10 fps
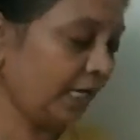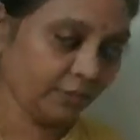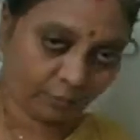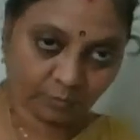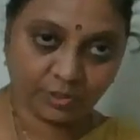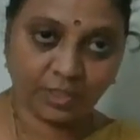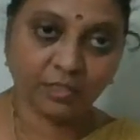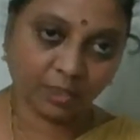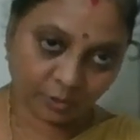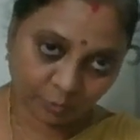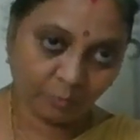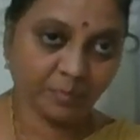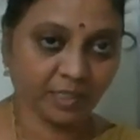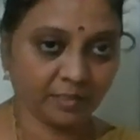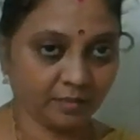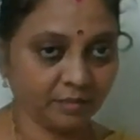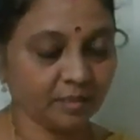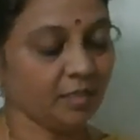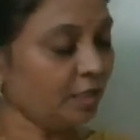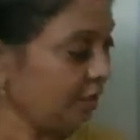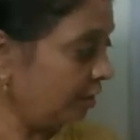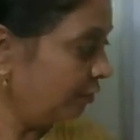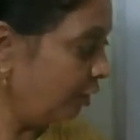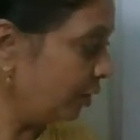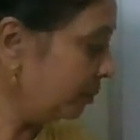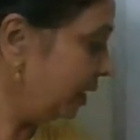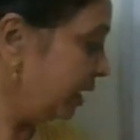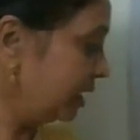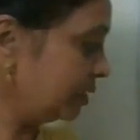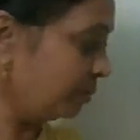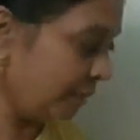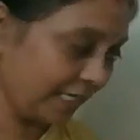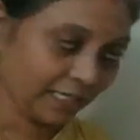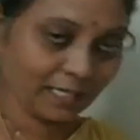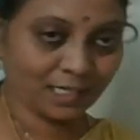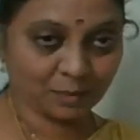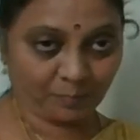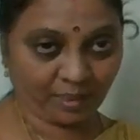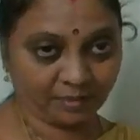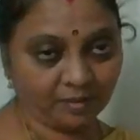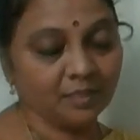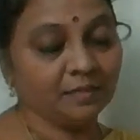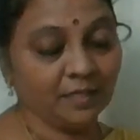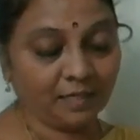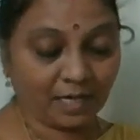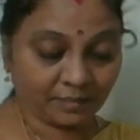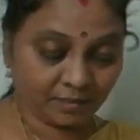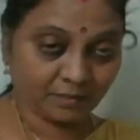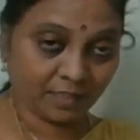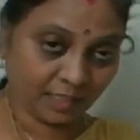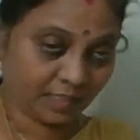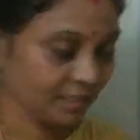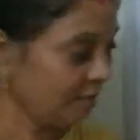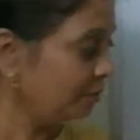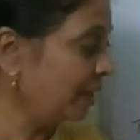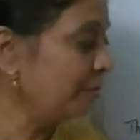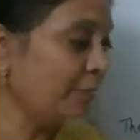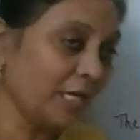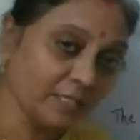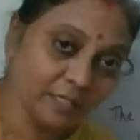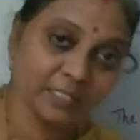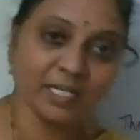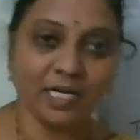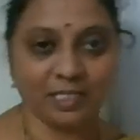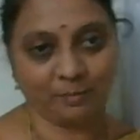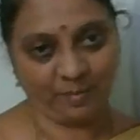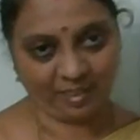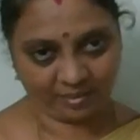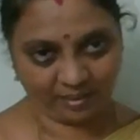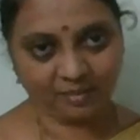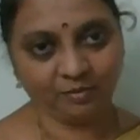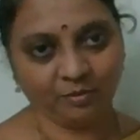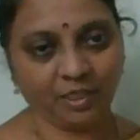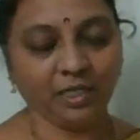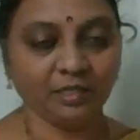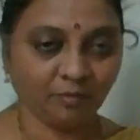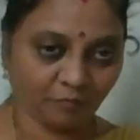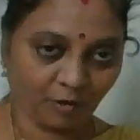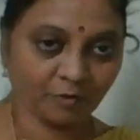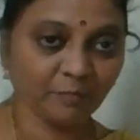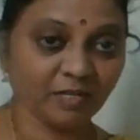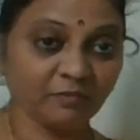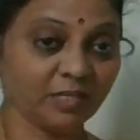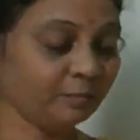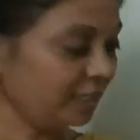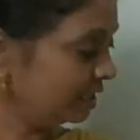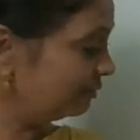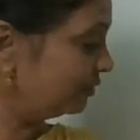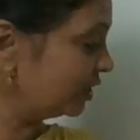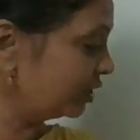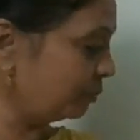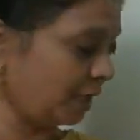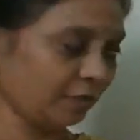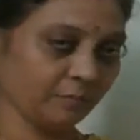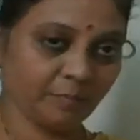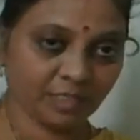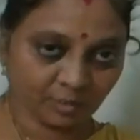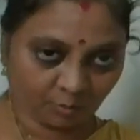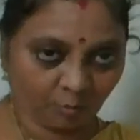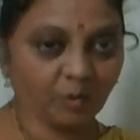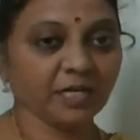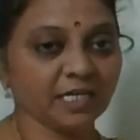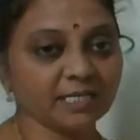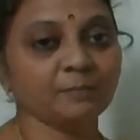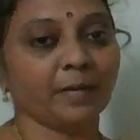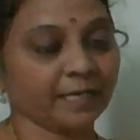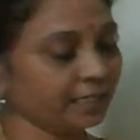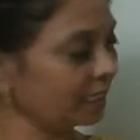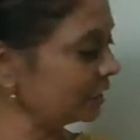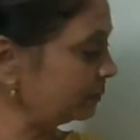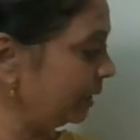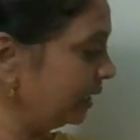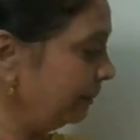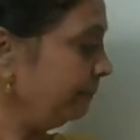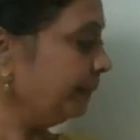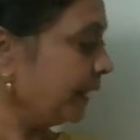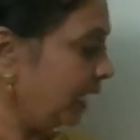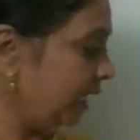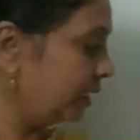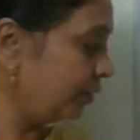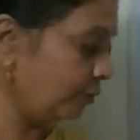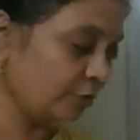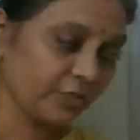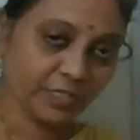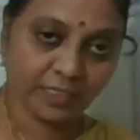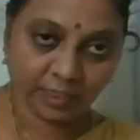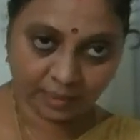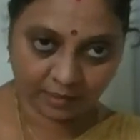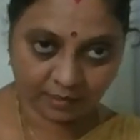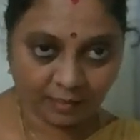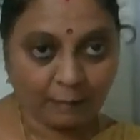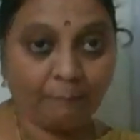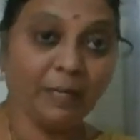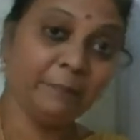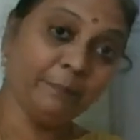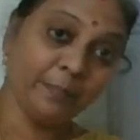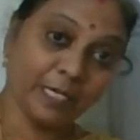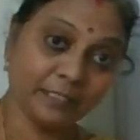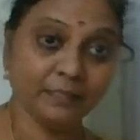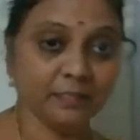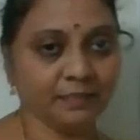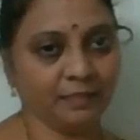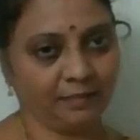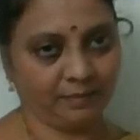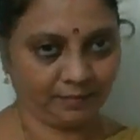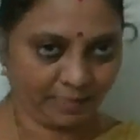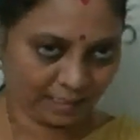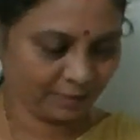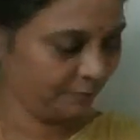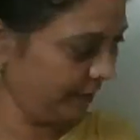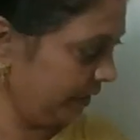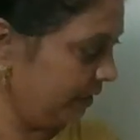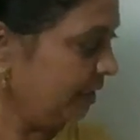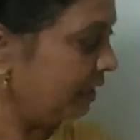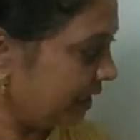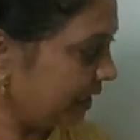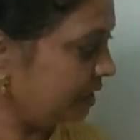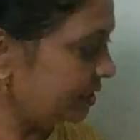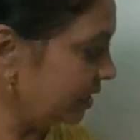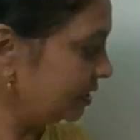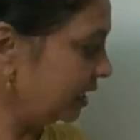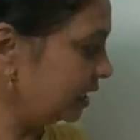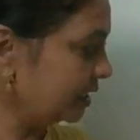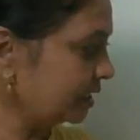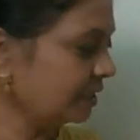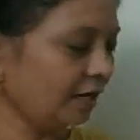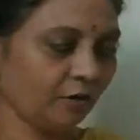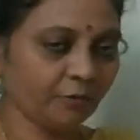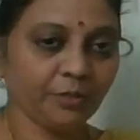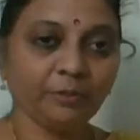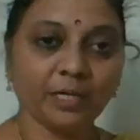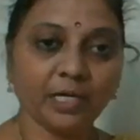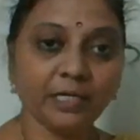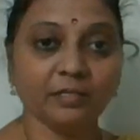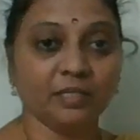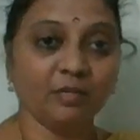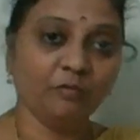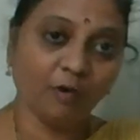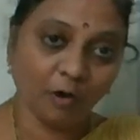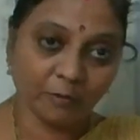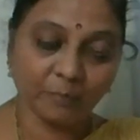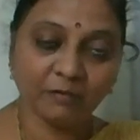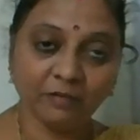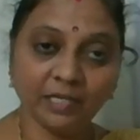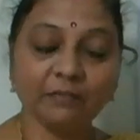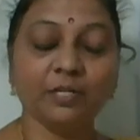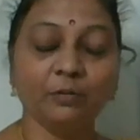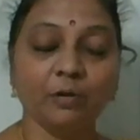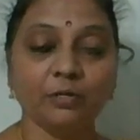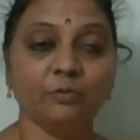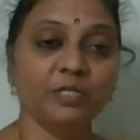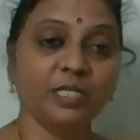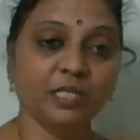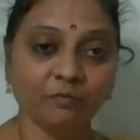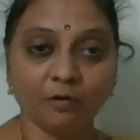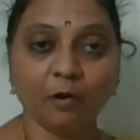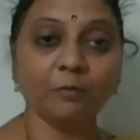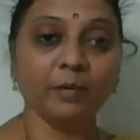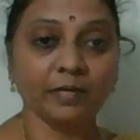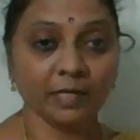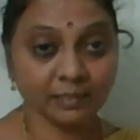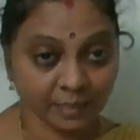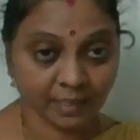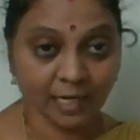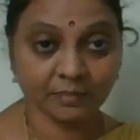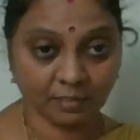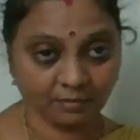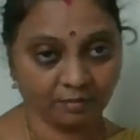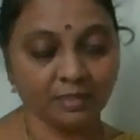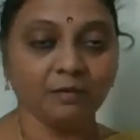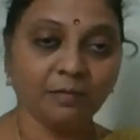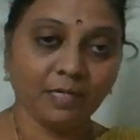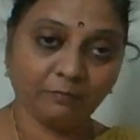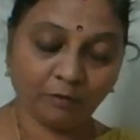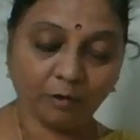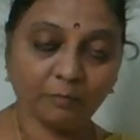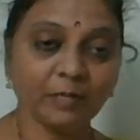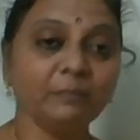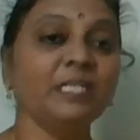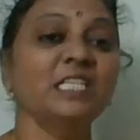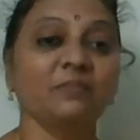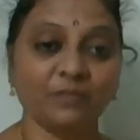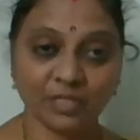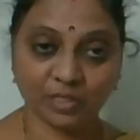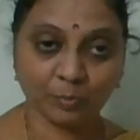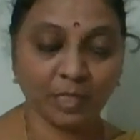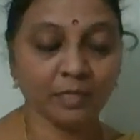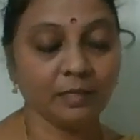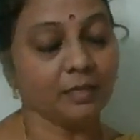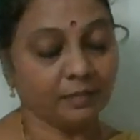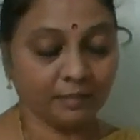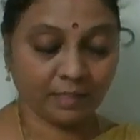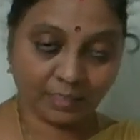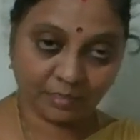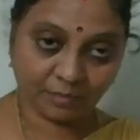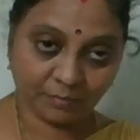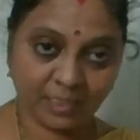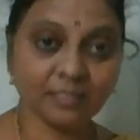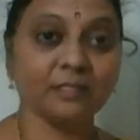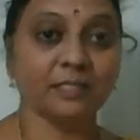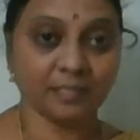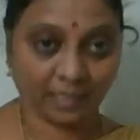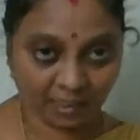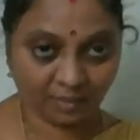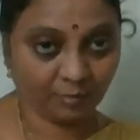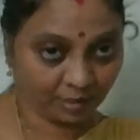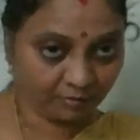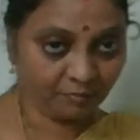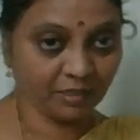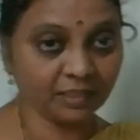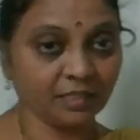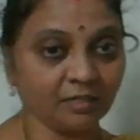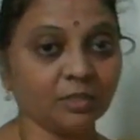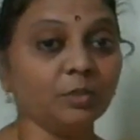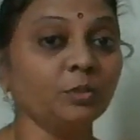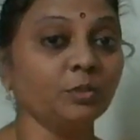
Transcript: and Roshan are two brothers. The former is my classmate, the latter is my brother's classmate. Okay, the former one means first one, means Rohan is my classmate and Roshan is my brother's classmate. Then in such cases, how do you write? The former, whenever you are using the former and the latter. Former means first one, the latter means the second one. When there are